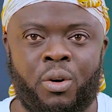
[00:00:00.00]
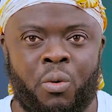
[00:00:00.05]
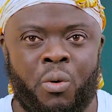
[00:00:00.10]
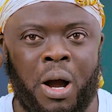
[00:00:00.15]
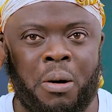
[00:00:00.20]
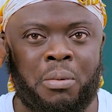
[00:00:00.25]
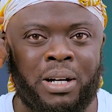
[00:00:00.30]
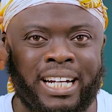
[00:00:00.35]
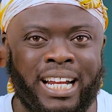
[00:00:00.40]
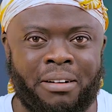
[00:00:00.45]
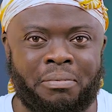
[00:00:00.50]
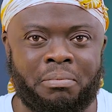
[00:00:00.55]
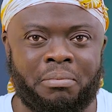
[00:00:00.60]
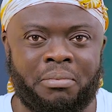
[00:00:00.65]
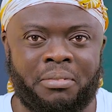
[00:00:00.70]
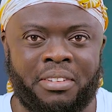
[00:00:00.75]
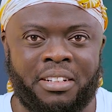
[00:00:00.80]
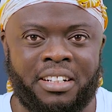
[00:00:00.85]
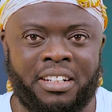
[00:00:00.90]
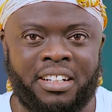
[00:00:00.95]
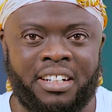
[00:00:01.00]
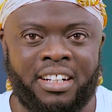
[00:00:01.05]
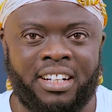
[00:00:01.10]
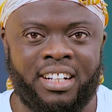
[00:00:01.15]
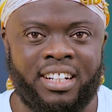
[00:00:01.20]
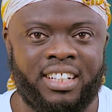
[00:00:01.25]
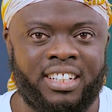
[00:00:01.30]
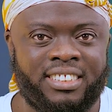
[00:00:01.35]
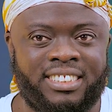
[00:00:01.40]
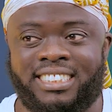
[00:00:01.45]
About them,
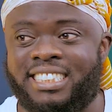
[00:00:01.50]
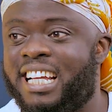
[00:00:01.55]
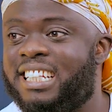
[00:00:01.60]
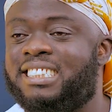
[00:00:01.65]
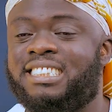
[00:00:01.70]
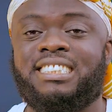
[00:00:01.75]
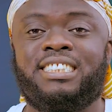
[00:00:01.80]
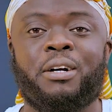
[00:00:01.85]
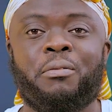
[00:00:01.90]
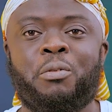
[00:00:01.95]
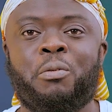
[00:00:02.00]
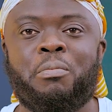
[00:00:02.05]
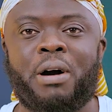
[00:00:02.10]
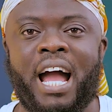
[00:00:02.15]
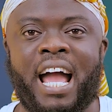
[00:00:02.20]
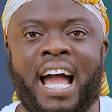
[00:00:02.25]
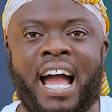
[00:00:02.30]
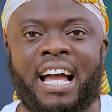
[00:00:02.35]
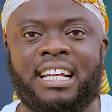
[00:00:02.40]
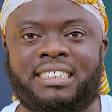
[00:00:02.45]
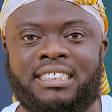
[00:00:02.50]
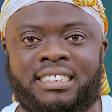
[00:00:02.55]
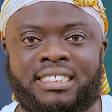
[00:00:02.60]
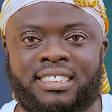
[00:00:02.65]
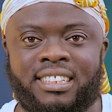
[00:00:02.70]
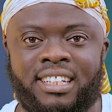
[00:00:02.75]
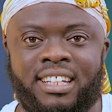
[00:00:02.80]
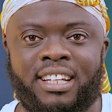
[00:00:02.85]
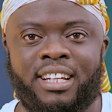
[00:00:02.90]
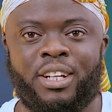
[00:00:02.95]
tear you by heart,
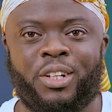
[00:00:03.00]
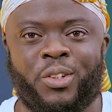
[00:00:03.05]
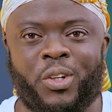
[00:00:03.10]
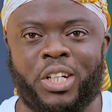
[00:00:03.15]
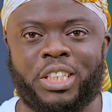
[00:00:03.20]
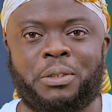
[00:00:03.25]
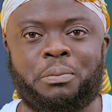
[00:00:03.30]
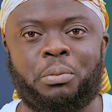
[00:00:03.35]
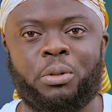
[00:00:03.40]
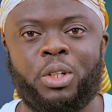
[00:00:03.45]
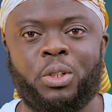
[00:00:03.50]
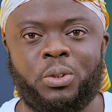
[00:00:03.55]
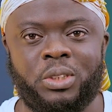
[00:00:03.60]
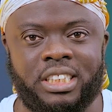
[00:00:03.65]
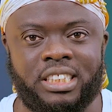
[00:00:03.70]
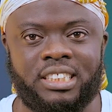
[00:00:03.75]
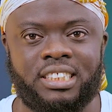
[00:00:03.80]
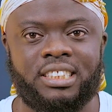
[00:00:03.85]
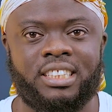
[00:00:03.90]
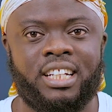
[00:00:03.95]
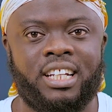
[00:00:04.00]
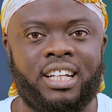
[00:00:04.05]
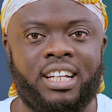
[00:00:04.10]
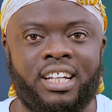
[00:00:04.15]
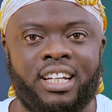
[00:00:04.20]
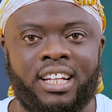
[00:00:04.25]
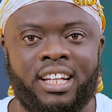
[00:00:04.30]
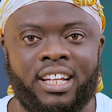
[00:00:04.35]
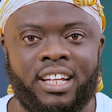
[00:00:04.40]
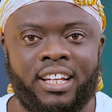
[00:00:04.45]
noise pollution.
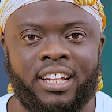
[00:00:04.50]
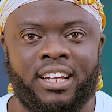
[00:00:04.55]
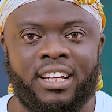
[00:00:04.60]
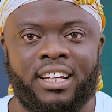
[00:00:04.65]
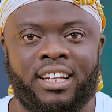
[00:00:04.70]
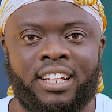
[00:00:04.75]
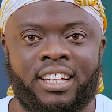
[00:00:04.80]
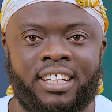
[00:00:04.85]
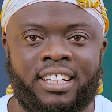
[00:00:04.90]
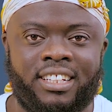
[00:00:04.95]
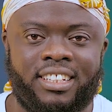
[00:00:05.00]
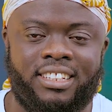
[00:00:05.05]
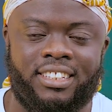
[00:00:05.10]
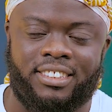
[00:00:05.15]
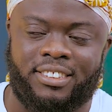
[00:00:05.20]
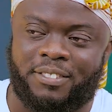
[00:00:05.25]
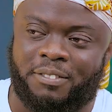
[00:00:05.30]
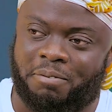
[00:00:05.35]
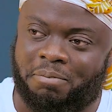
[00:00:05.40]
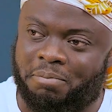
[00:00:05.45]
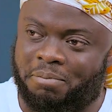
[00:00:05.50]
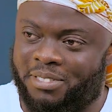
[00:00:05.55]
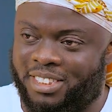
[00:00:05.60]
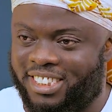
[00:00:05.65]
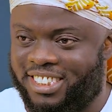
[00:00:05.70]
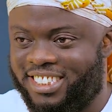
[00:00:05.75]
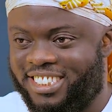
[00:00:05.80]
Okay,